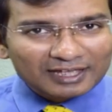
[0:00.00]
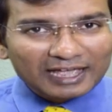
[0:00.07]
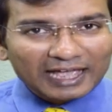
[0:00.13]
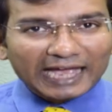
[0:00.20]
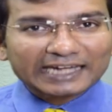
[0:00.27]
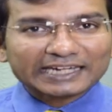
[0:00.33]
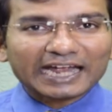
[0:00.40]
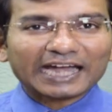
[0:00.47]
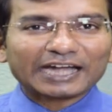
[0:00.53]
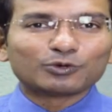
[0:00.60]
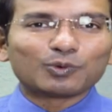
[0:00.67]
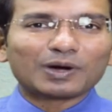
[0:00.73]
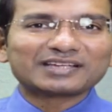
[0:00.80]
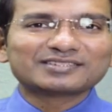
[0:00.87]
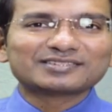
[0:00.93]
and
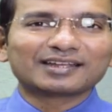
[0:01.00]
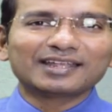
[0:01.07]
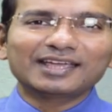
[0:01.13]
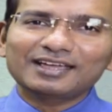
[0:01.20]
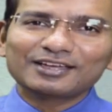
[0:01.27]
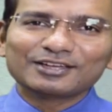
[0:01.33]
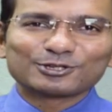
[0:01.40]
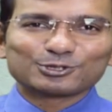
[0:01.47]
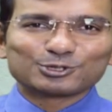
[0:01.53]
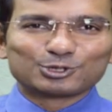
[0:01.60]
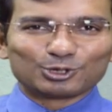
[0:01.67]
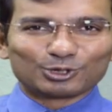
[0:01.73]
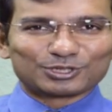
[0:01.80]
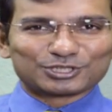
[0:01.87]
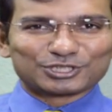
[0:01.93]
advisory
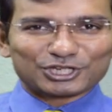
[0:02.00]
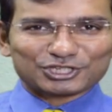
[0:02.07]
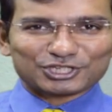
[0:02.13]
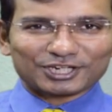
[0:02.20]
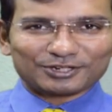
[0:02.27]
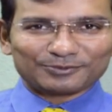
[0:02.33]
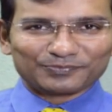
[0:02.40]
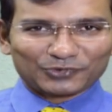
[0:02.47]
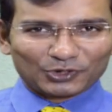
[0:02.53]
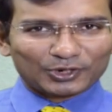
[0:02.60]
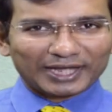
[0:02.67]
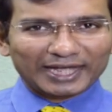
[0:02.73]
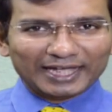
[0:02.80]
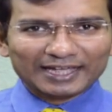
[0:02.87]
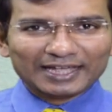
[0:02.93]
jurisdiction.
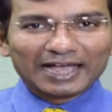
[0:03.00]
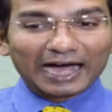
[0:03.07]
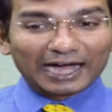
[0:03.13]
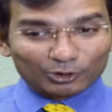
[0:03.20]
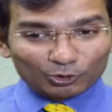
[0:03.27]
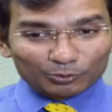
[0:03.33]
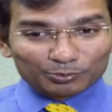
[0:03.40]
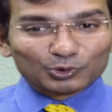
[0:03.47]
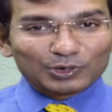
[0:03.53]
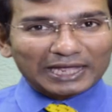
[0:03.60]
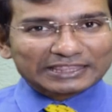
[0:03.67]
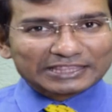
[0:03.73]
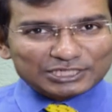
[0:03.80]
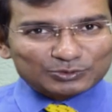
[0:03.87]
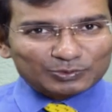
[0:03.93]
Okay, I hope you
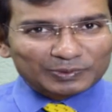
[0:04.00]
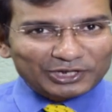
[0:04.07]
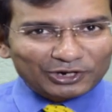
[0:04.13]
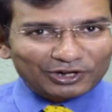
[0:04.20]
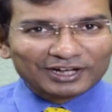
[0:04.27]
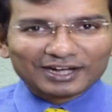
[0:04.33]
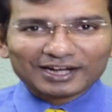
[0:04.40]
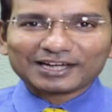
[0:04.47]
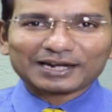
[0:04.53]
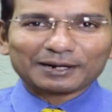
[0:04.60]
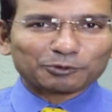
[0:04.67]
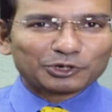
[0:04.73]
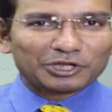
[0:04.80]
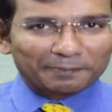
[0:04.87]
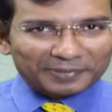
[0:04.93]
like this video. Agar
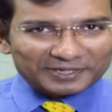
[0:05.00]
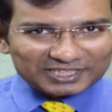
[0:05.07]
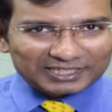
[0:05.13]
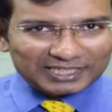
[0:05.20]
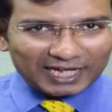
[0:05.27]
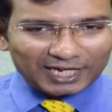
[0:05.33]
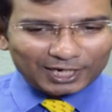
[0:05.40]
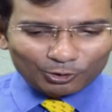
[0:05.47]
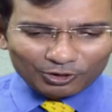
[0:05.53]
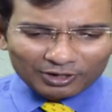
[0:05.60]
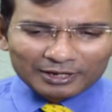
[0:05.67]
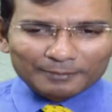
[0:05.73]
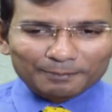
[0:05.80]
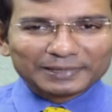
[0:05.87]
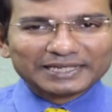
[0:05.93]
aapko ye pasand aaya ho,
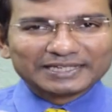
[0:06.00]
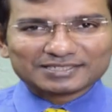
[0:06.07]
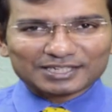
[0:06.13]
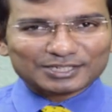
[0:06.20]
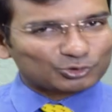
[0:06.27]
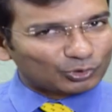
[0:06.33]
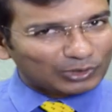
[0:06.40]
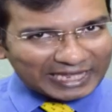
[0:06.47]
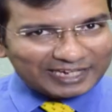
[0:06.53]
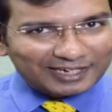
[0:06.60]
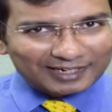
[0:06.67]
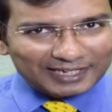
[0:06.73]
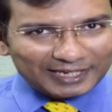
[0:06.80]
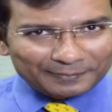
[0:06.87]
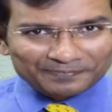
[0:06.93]
please isko like
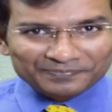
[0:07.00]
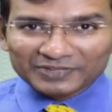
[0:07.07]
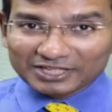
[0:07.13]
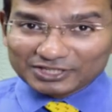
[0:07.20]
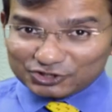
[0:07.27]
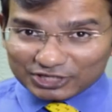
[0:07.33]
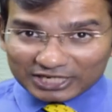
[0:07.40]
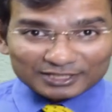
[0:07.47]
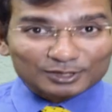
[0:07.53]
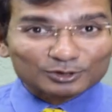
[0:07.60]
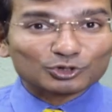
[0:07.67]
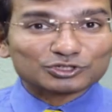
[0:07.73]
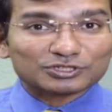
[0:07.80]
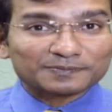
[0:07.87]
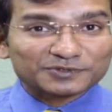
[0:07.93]
kariye, is channel
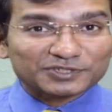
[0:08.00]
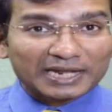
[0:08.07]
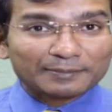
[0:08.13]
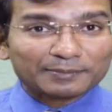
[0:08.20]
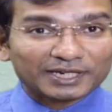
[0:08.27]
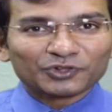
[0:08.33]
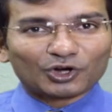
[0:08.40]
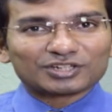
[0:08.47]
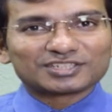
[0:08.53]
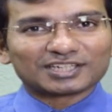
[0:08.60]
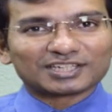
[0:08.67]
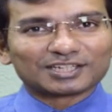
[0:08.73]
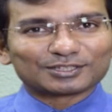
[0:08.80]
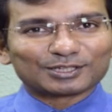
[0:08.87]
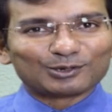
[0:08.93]
ko subscribe kariye, aur
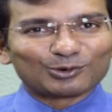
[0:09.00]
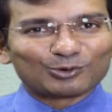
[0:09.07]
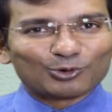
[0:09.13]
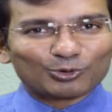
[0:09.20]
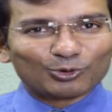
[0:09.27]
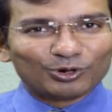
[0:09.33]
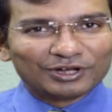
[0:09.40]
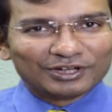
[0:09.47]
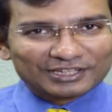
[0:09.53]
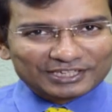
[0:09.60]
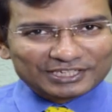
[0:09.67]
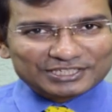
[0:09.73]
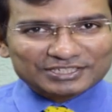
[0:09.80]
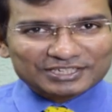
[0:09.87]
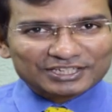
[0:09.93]
jyada tar logo ko
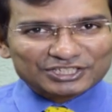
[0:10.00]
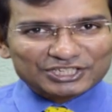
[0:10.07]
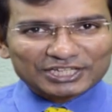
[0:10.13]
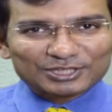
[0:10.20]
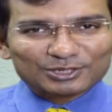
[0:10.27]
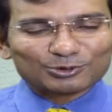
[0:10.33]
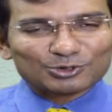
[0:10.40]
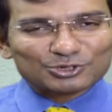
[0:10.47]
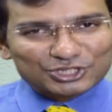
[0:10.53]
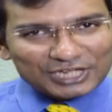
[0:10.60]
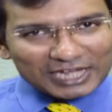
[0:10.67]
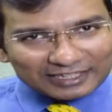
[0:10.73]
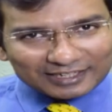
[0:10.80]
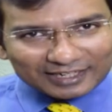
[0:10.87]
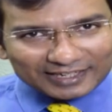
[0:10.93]
is channel ko
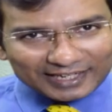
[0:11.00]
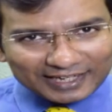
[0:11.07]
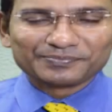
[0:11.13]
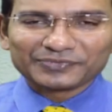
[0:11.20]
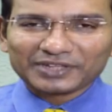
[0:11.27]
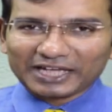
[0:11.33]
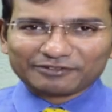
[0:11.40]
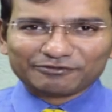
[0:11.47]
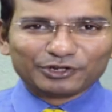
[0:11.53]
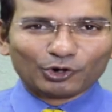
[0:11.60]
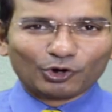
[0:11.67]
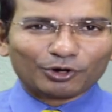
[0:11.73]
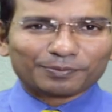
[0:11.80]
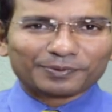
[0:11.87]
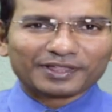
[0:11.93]
share kariye, and we
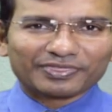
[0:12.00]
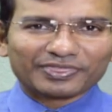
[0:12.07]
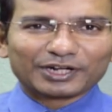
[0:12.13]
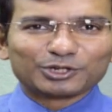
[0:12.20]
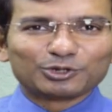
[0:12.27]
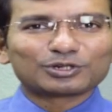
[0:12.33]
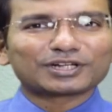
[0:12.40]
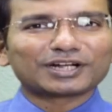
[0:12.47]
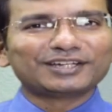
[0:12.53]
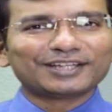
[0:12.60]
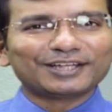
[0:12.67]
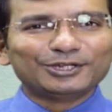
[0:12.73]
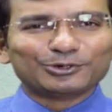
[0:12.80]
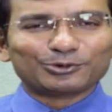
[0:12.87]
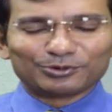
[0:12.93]
hope that you'll
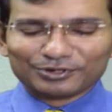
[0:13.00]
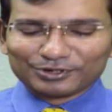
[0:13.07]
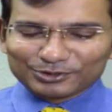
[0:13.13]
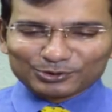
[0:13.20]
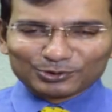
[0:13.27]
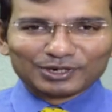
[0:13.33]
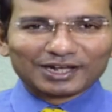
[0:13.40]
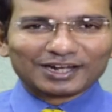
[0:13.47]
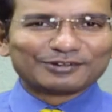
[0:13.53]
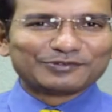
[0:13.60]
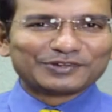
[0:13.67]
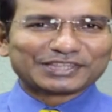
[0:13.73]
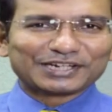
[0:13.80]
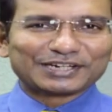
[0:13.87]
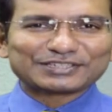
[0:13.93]
continue to learn
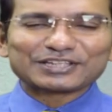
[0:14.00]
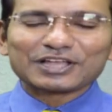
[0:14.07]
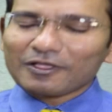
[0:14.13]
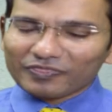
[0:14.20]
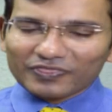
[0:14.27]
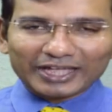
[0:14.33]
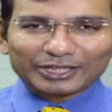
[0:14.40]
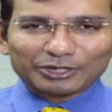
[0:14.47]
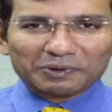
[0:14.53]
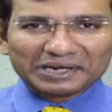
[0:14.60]
with us. Thank you very